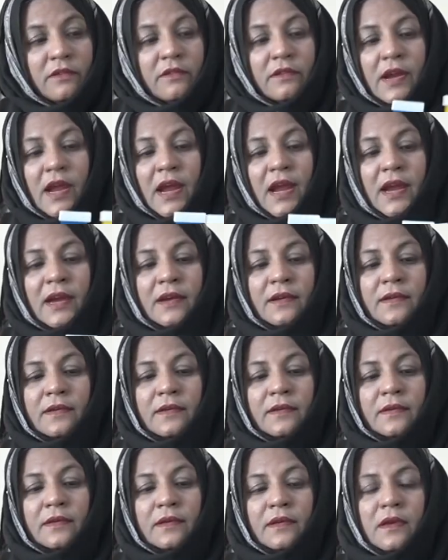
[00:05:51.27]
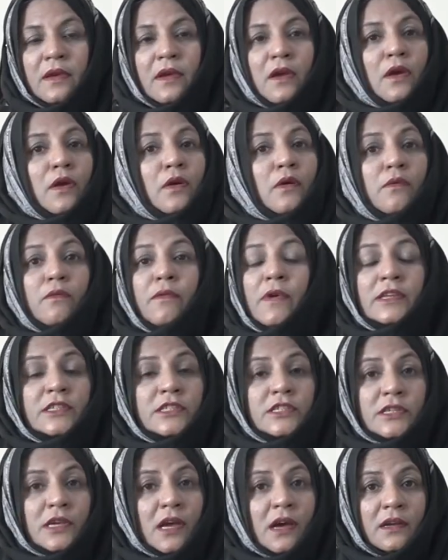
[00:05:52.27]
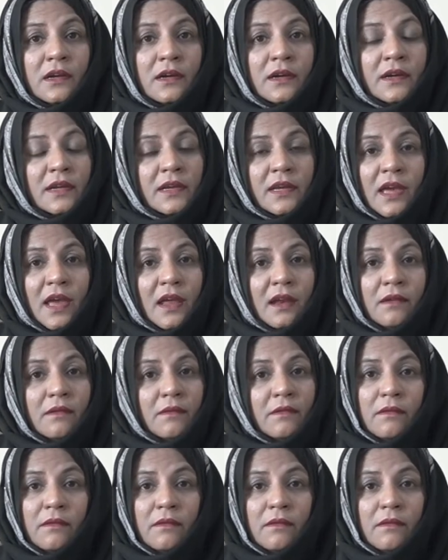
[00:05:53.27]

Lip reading: red, which color can